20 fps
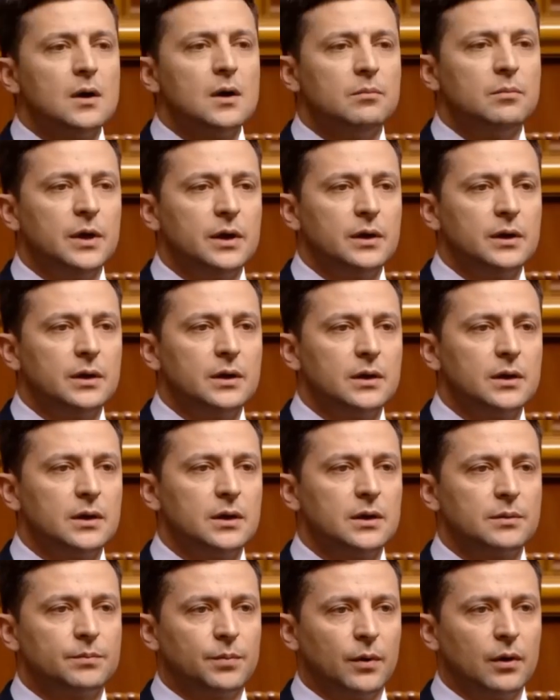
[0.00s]
blame can be on
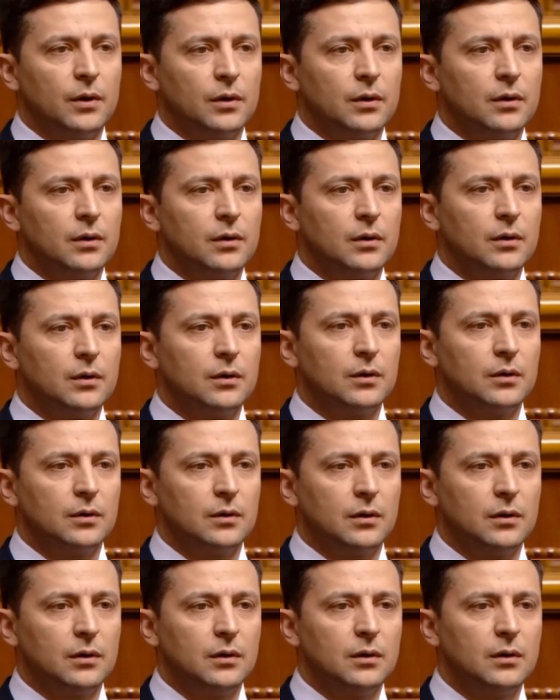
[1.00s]
our side
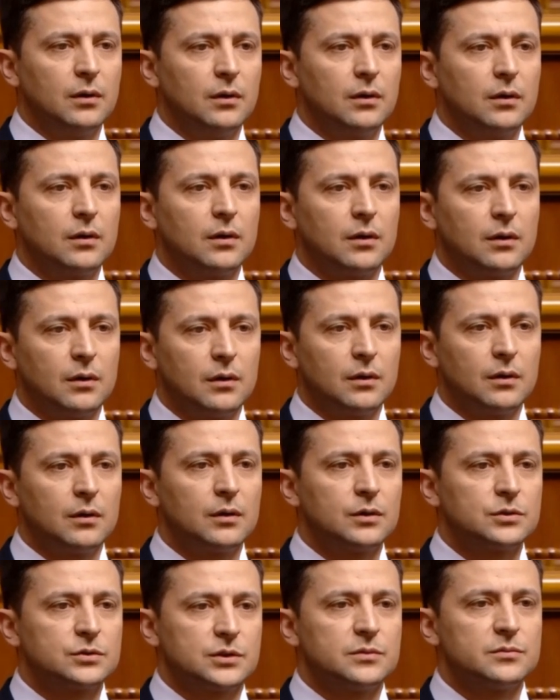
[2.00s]
because we had to
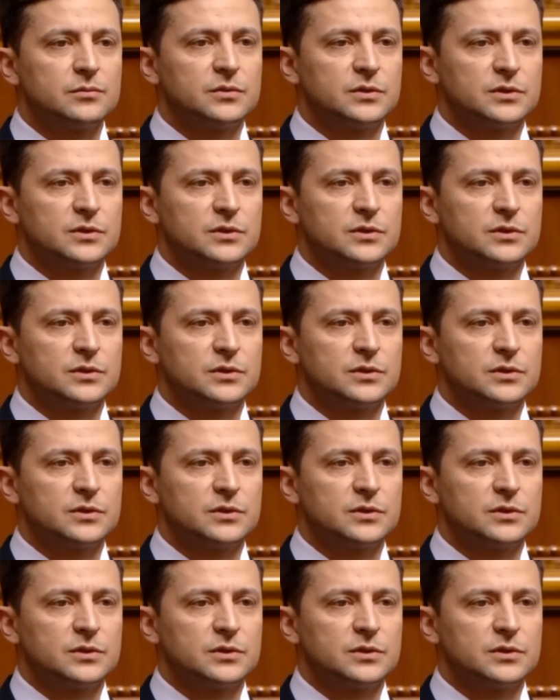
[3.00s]
do it in